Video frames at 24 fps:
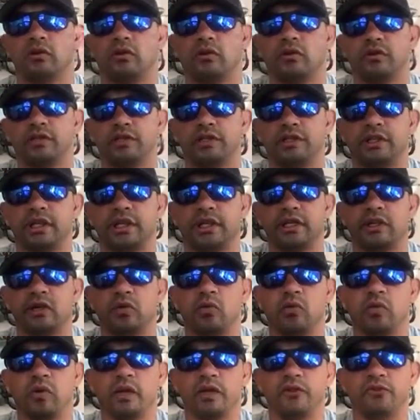or you take it
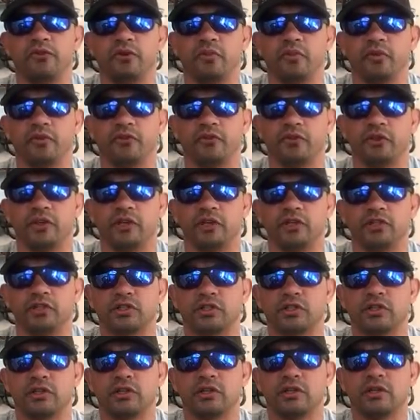away from a
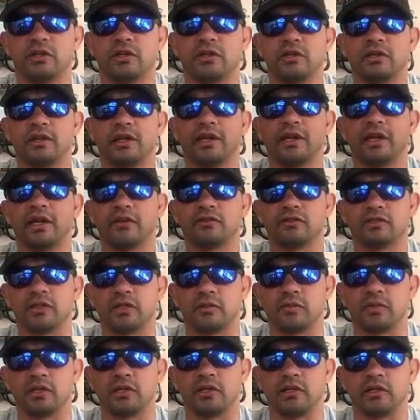fish, they have
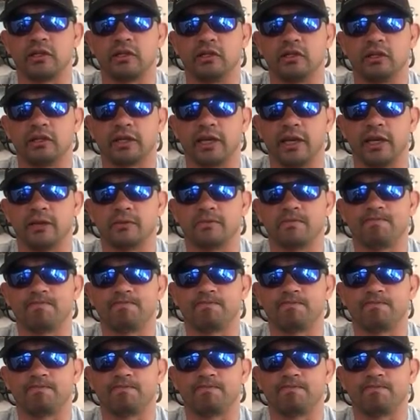something to look at.